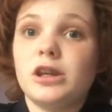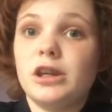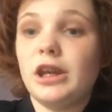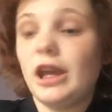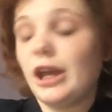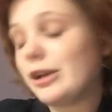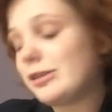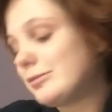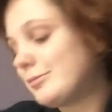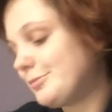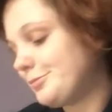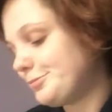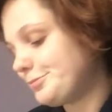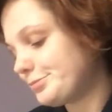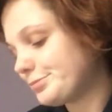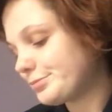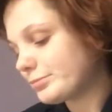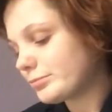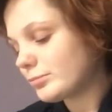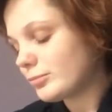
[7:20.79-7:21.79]
yeah.
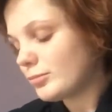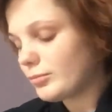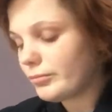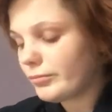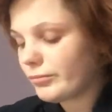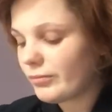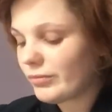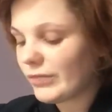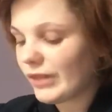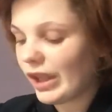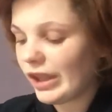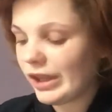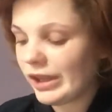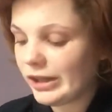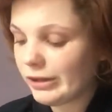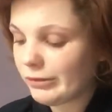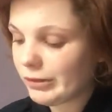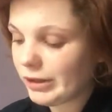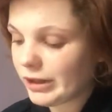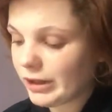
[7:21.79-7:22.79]

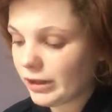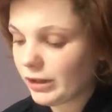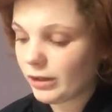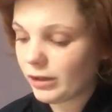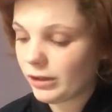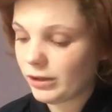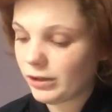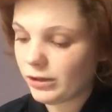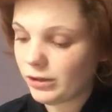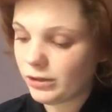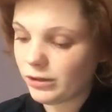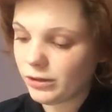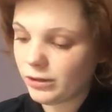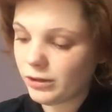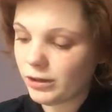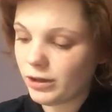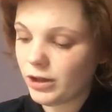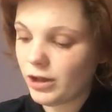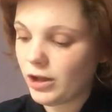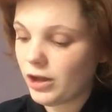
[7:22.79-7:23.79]
Anyway.
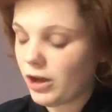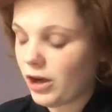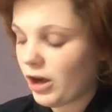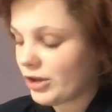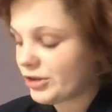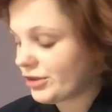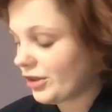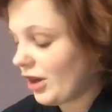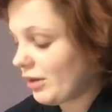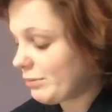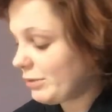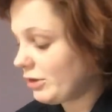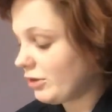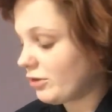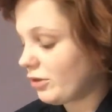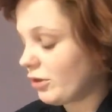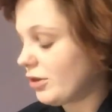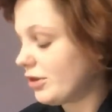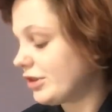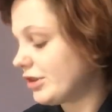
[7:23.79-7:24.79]
So I've been on
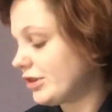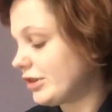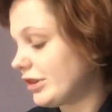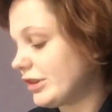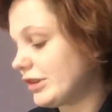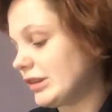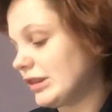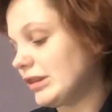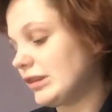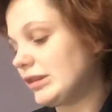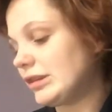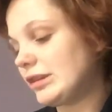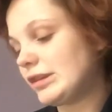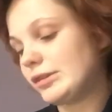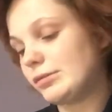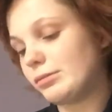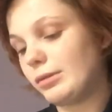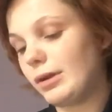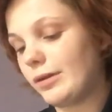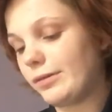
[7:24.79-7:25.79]
those
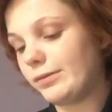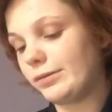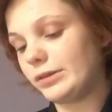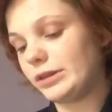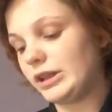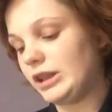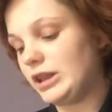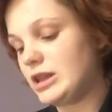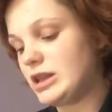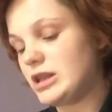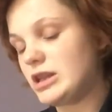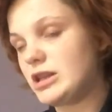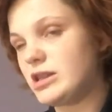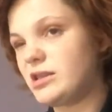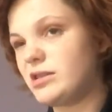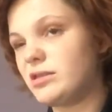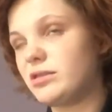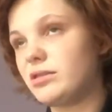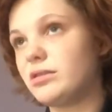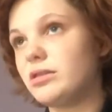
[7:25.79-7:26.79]
since roughly
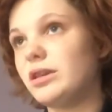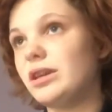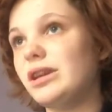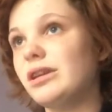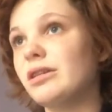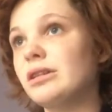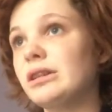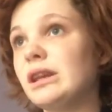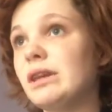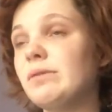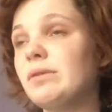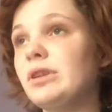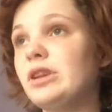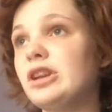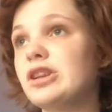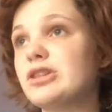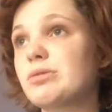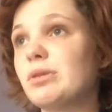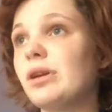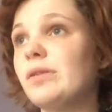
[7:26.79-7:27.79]
year 11,
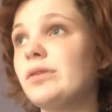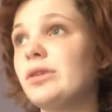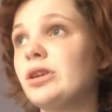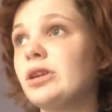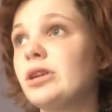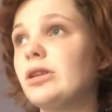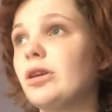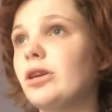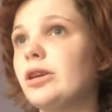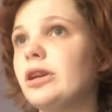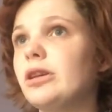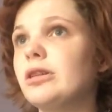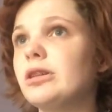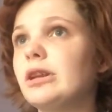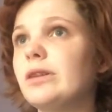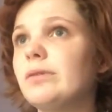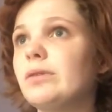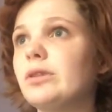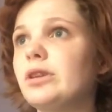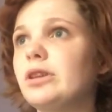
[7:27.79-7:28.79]
year 12, year, oh, year
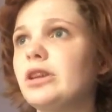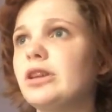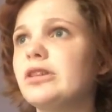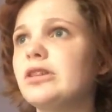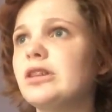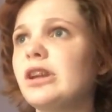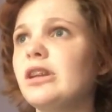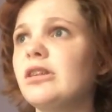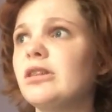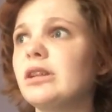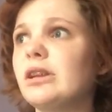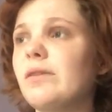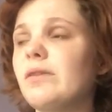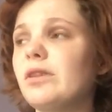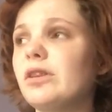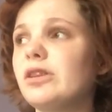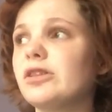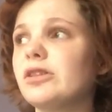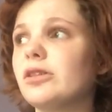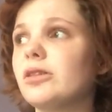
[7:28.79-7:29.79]
11, year 10, year
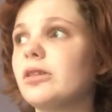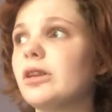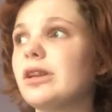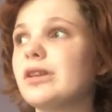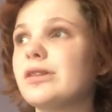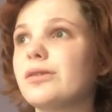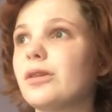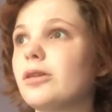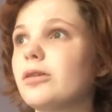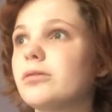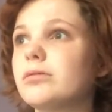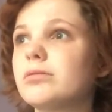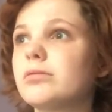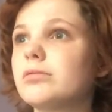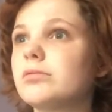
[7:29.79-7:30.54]
11. So that's what,